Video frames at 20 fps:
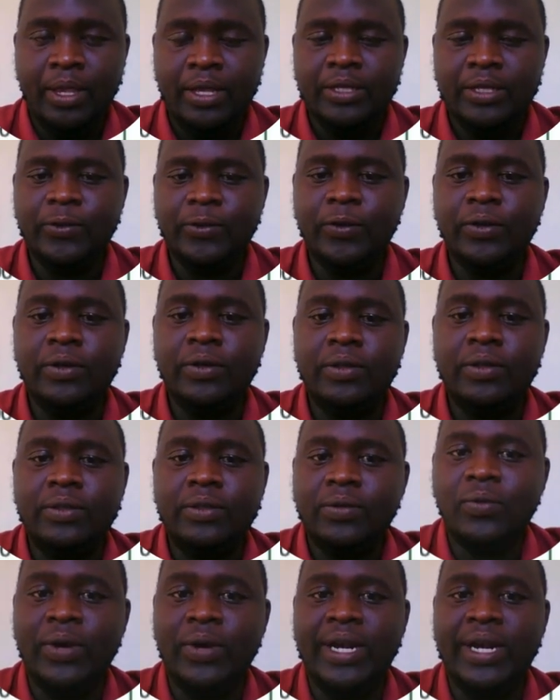So
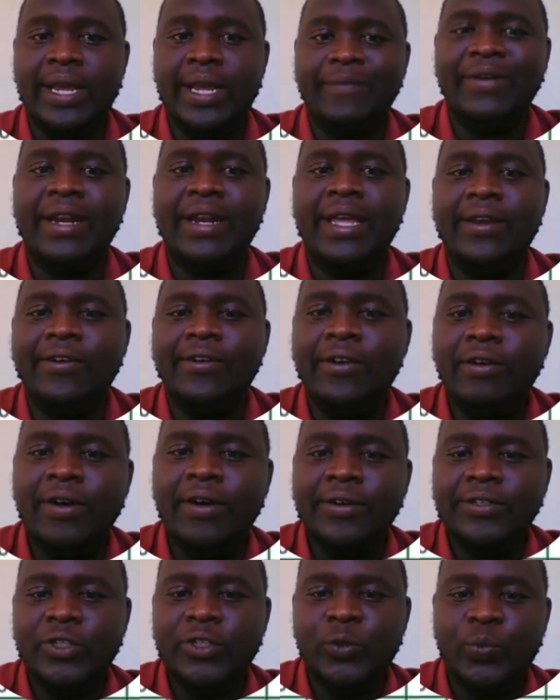when I go
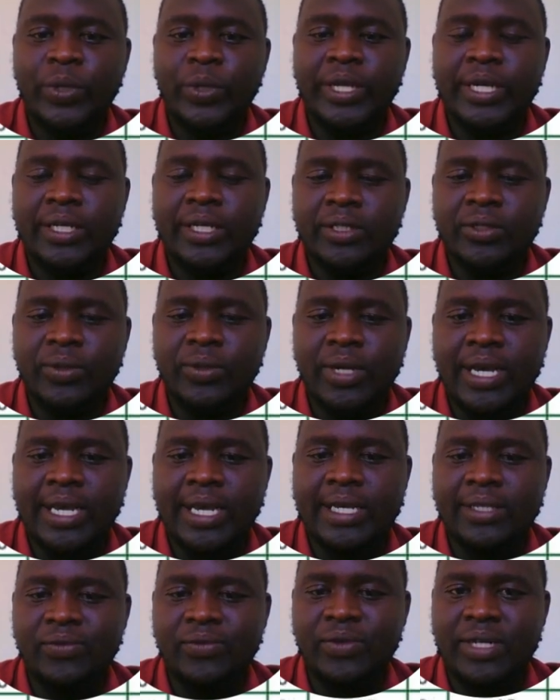out speaking to
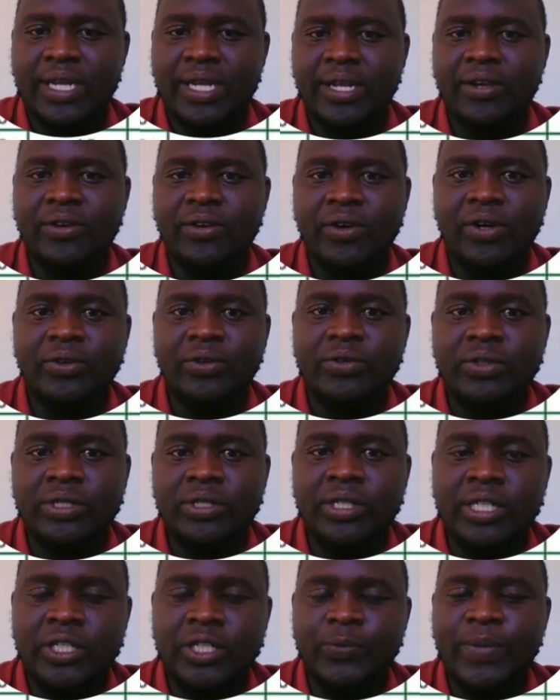guys, when I go out
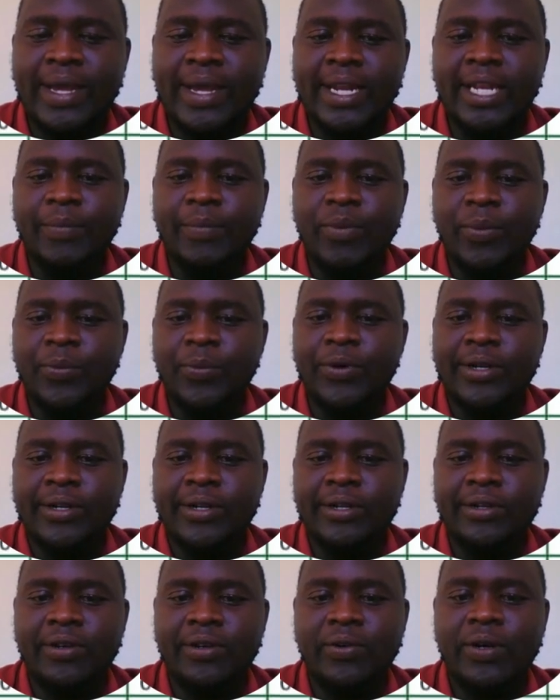inspiring people, and
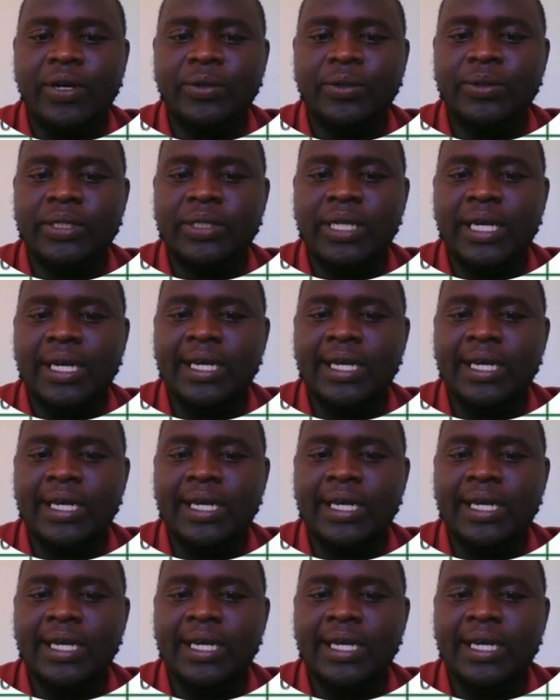I go out